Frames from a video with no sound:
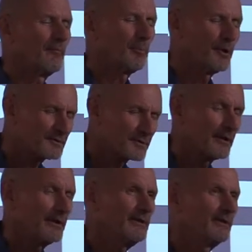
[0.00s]

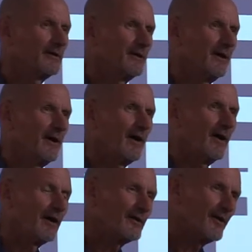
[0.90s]
personally,
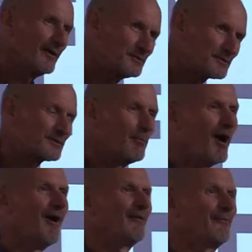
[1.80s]
I, I, just
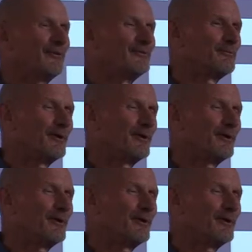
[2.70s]
smile when,